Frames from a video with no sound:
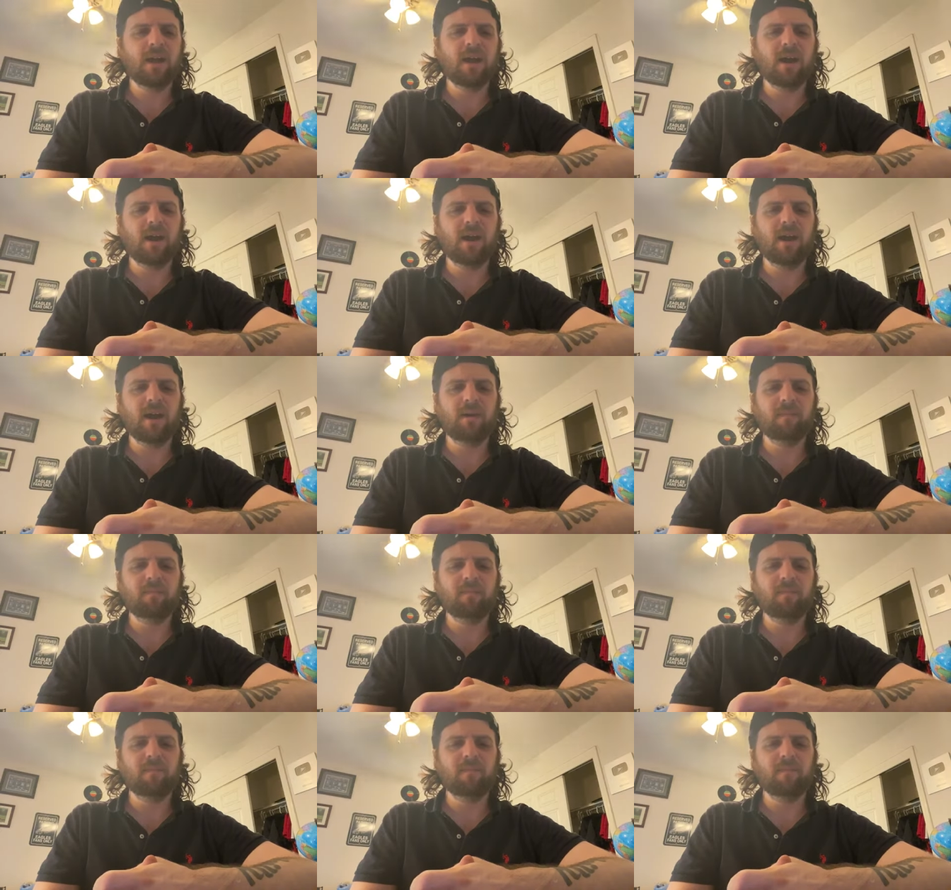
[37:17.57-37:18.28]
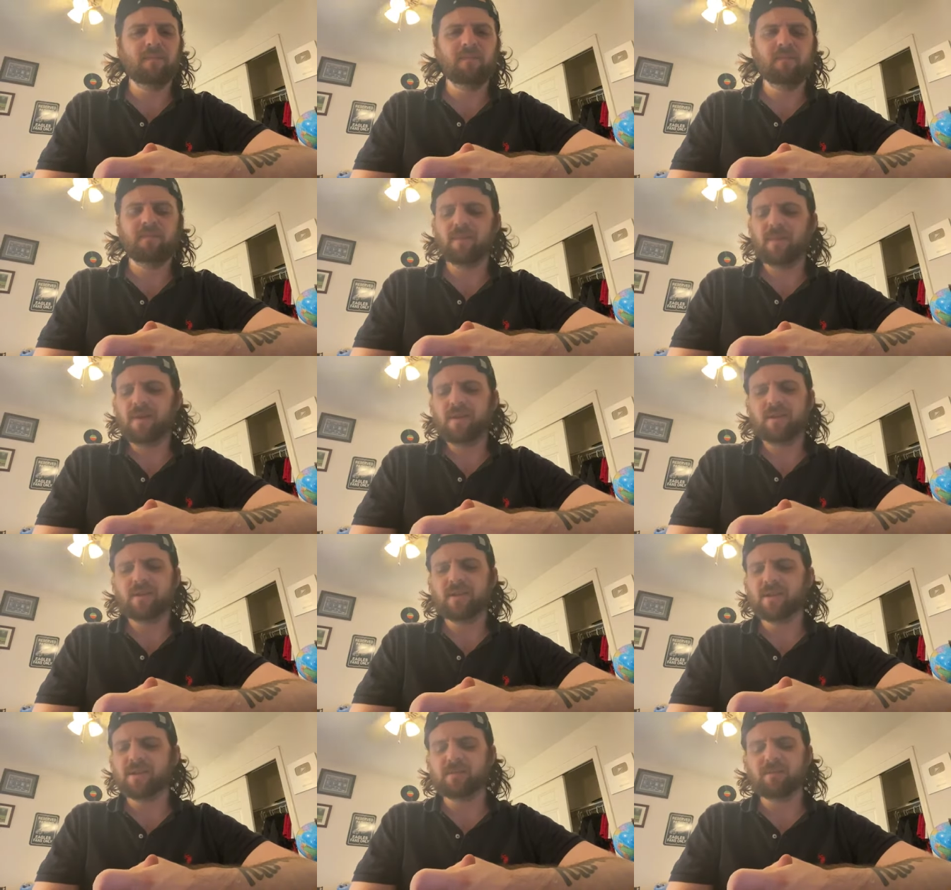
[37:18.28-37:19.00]
Um,
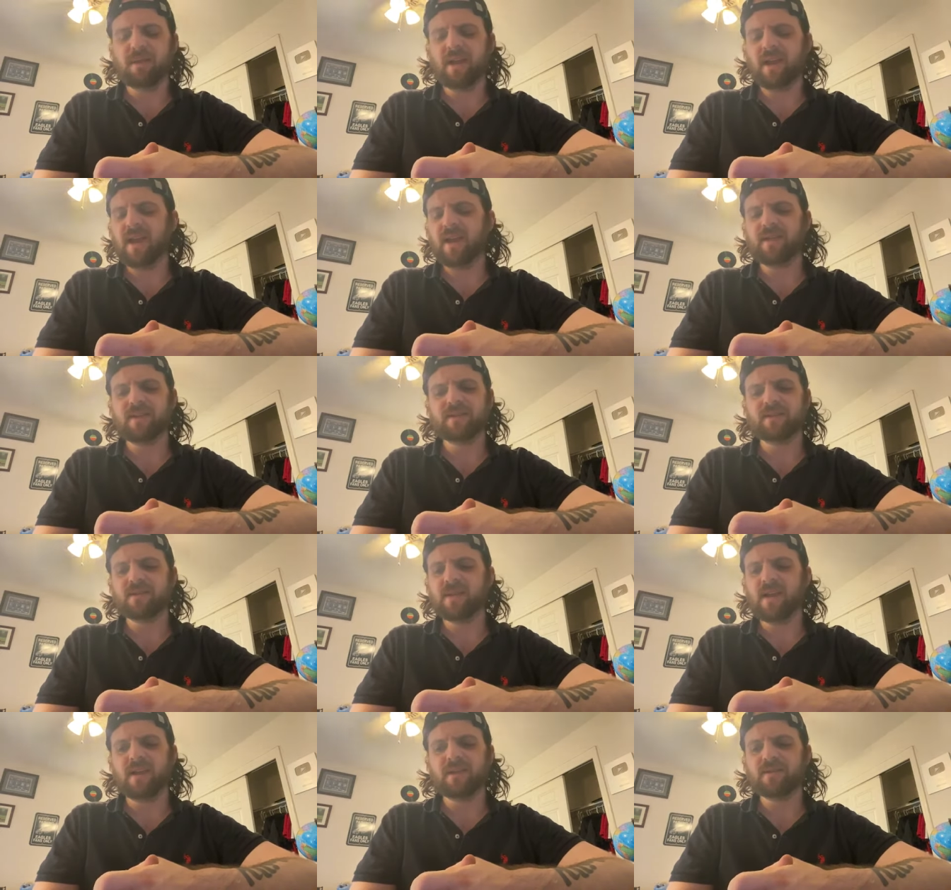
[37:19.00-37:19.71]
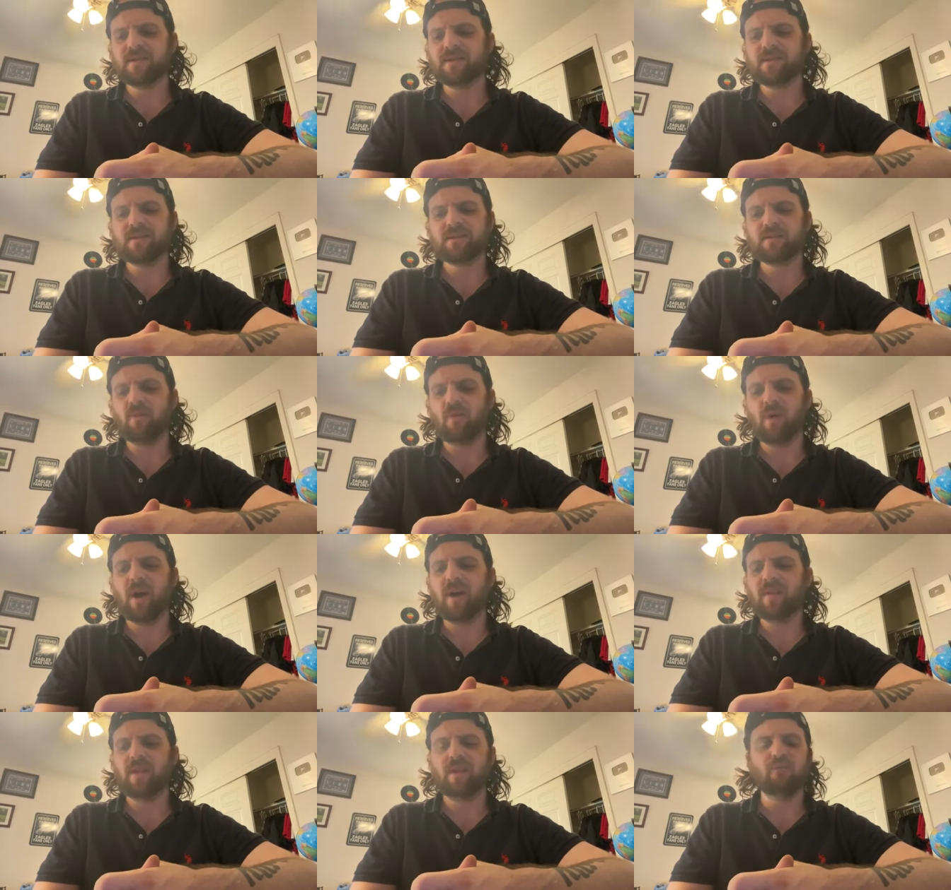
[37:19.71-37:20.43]
it doesn't make any sense
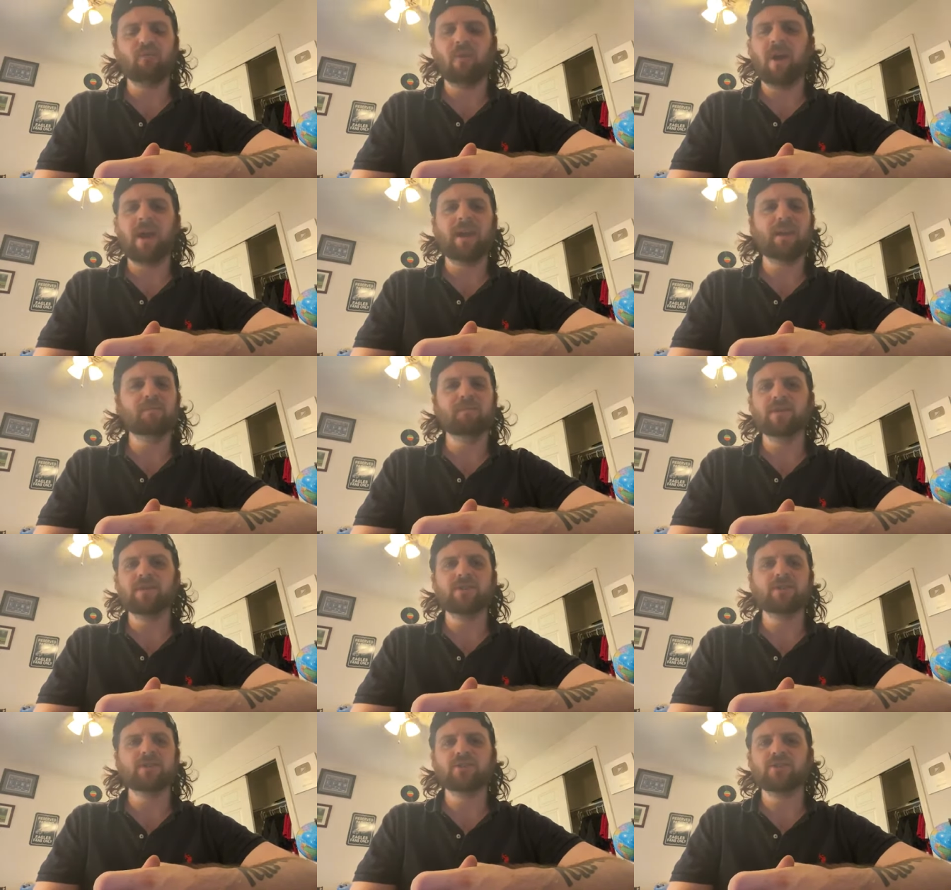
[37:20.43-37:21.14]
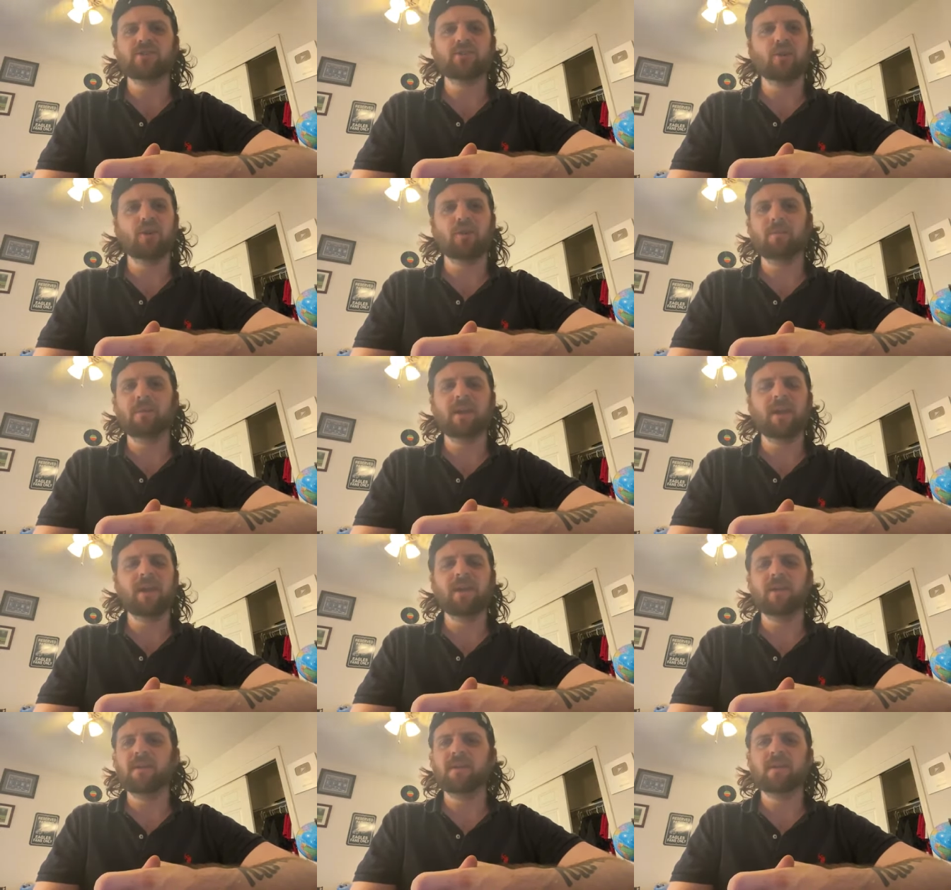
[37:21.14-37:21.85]
why they randomly just
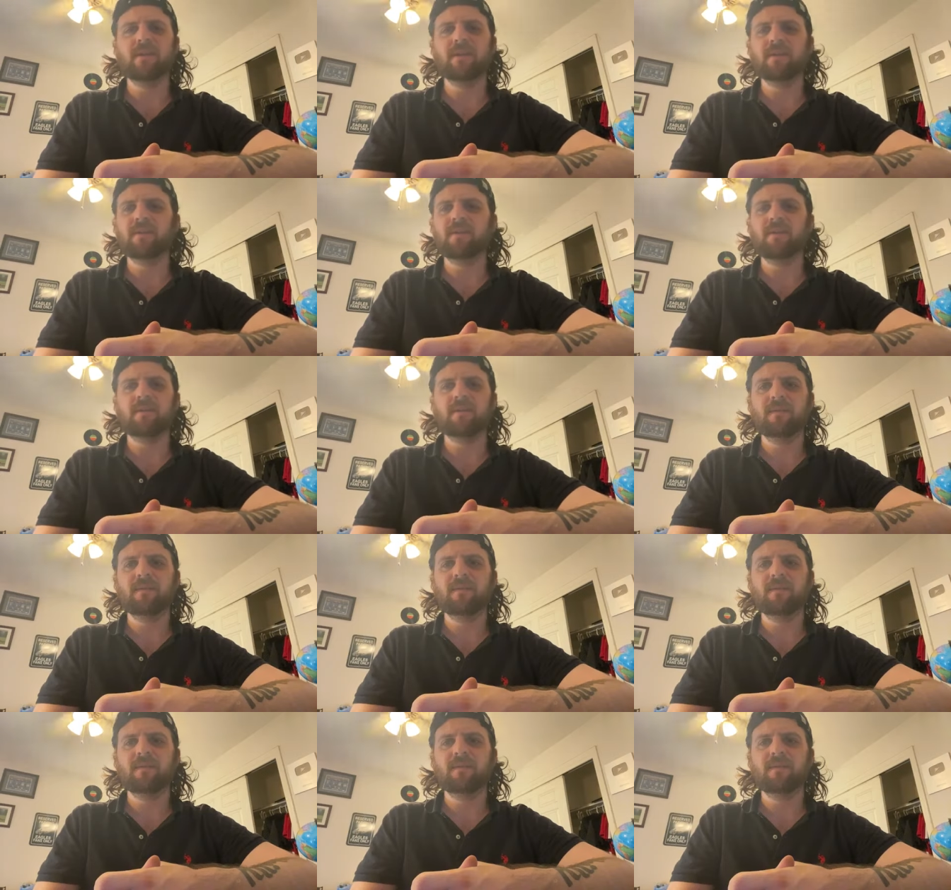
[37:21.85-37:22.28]
terminated it.